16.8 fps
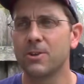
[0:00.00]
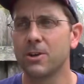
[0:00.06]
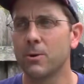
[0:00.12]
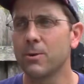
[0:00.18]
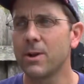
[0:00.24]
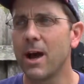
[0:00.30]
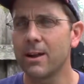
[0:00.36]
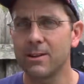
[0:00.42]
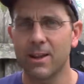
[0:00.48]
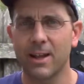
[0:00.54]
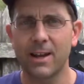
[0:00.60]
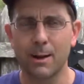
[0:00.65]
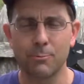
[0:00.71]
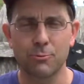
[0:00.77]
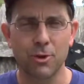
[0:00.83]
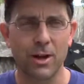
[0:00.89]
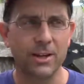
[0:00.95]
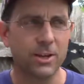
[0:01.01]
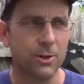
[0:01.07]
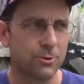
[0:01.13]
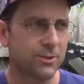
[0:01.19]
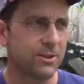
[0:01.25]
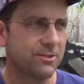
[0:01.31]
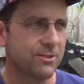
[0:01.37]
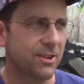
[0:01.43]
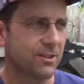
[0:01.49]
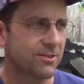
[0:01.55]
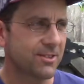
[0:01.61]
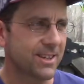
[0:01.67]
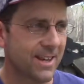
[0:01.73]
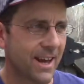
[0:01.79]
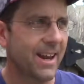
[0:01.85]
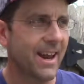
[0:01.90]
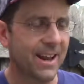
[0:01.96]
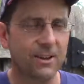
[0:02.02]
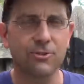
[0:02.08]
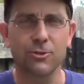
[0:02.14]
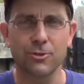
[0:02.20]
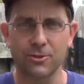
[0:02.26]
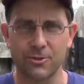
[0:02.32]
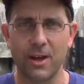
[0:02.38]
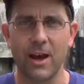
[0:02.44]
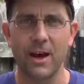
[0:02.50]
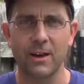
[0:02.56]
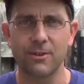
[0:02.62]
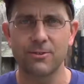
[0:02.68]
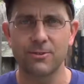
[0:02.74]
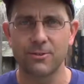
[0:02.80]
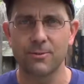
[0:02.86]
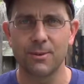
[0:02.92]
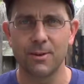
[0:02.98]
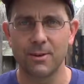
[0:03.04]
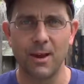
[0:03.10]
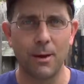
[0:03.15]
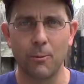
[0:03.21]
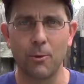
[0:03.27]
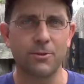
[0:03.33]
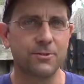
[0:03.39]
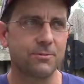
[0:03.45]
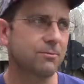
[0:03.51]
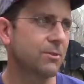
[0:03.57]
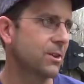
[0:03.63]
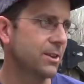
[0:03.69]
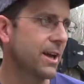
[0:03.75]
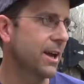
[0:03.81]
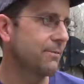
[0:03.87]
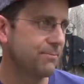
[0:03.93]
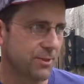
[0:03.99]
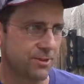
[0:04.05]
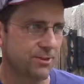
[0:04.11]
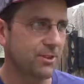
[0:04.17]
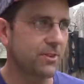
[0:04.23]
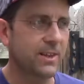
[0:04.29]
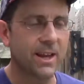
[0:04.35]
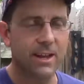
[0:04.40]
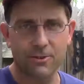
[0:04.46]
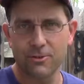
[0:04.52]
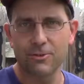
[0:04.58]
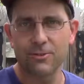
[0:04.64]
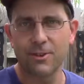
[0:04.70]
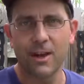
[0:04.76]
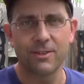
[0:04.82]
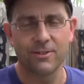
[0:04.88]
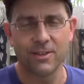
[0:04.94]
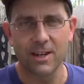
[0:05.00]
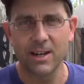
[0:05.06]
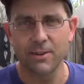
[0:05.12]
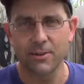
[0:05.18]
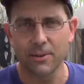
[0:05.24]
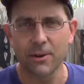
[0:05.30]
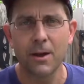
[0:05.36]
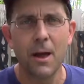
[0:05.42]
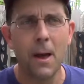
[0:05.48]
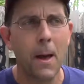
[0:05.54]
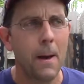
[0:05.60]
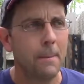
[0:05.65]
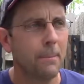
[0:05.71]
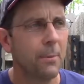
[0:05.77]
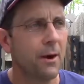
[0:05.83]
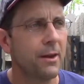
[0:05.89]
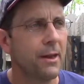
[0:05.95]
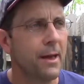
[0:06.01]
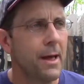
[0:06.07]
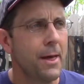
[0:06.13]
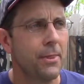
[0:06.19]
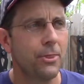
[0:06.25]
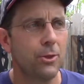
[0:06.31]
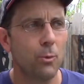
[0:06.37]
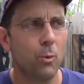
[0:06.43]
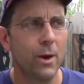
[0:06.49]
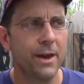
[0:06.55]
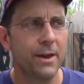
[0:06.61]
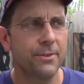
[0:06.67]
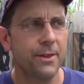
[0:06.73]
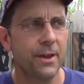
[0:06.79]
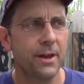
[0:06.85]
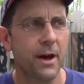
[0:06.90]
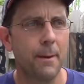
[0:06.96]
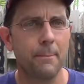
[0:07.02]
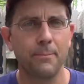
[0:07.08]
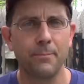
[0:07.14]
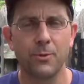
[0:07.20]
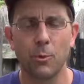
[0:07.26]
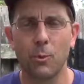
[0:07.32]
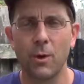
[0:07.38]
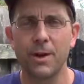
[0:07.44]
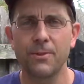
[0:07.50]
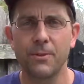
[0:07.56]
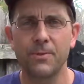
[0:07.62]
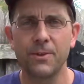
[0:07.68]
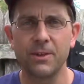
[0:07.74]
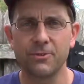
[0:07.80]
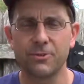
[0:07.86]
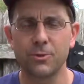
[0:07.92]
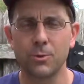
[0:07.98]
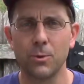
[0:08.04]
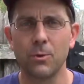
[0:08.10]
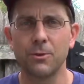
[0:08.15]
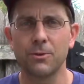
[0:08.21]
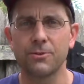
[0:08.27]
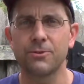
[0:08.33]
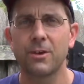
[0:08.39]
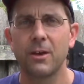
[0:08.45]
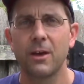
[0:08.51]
not like I'm trying to use these things to get exercise. I wasn't really physically exercising either, but the way that these tools